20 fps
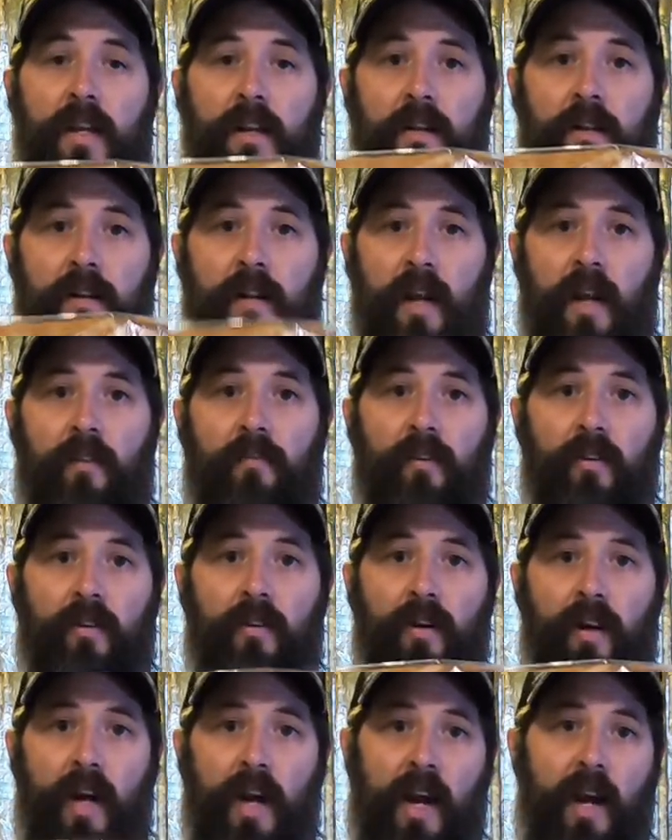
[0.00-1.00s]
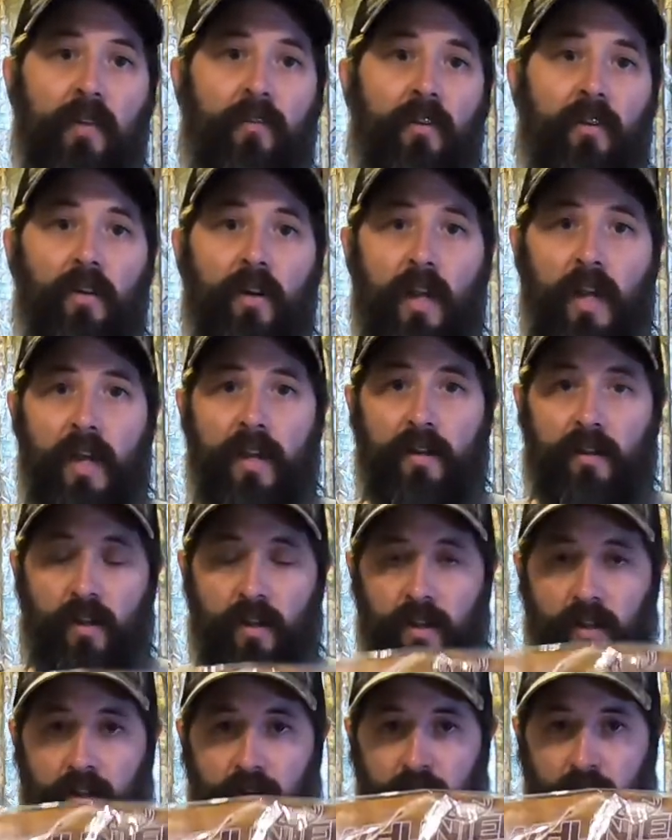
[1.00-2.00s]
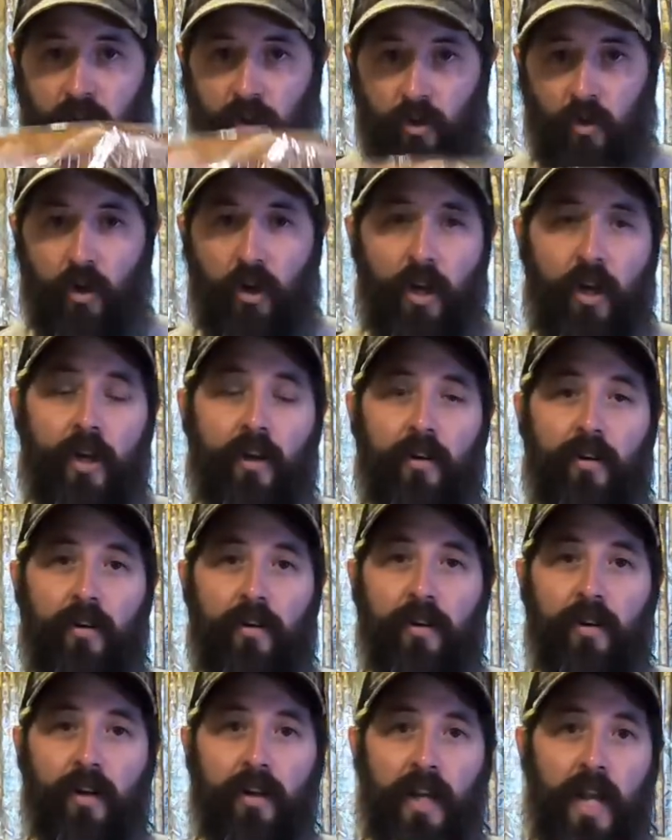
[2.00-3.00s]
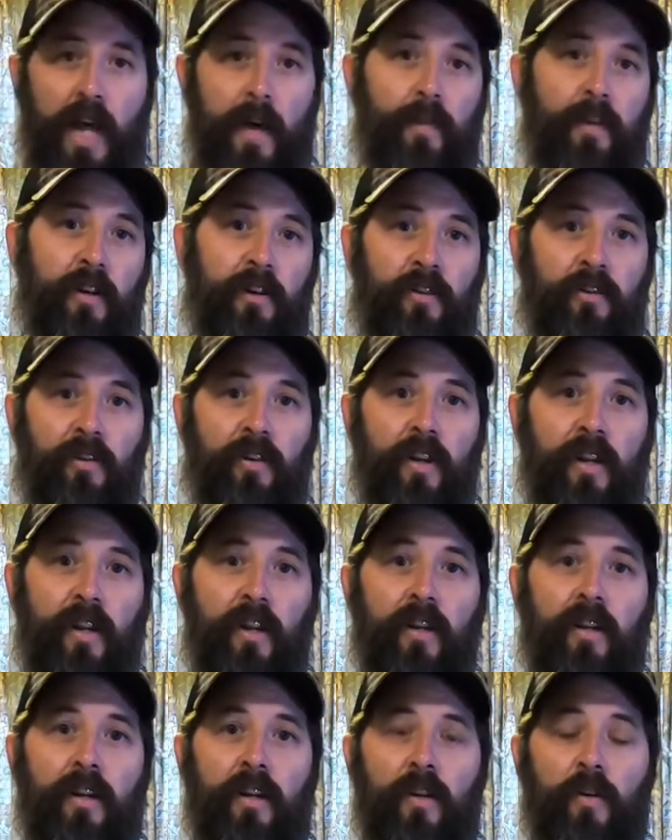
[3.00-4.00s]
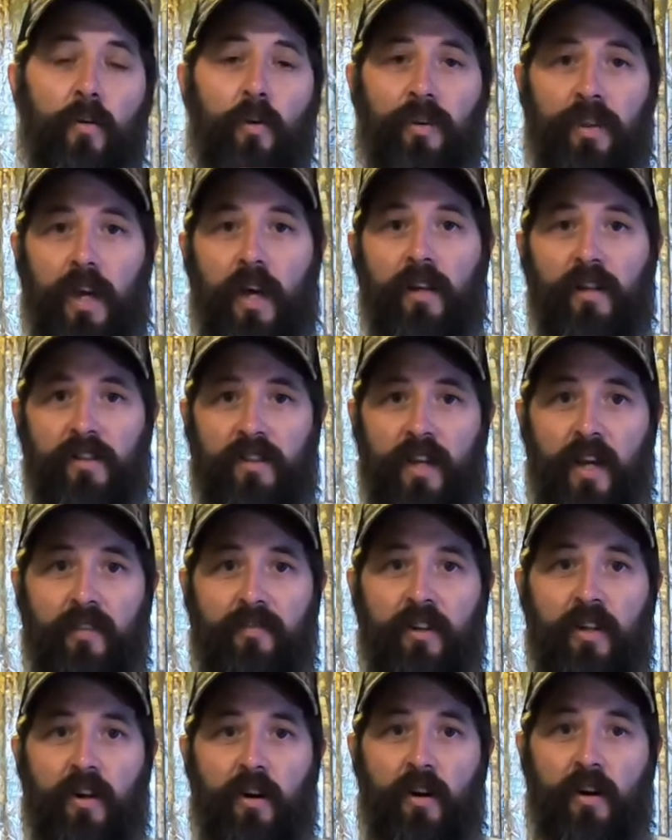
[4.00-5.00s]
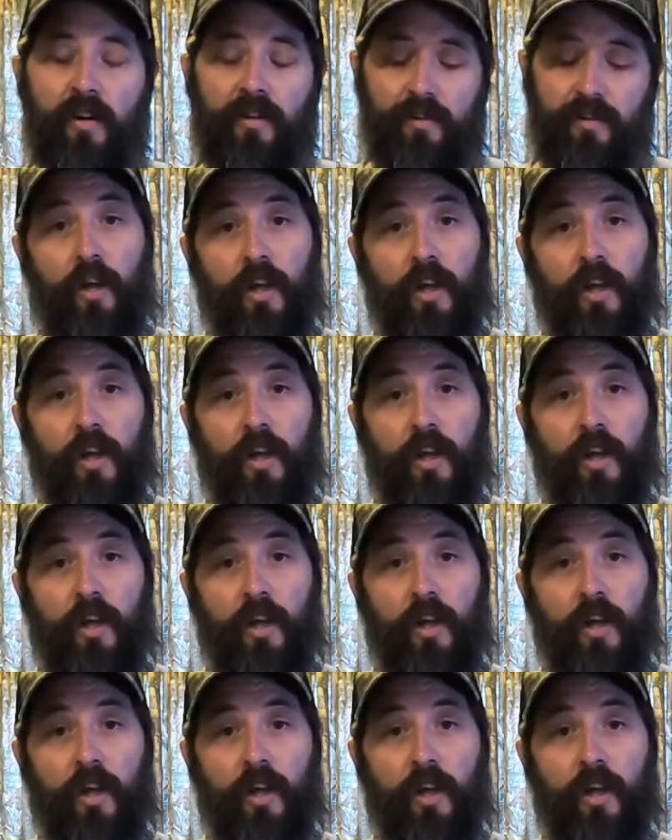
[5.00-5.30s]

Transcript: Never ever let your hunter climb in a tree without a safety harness.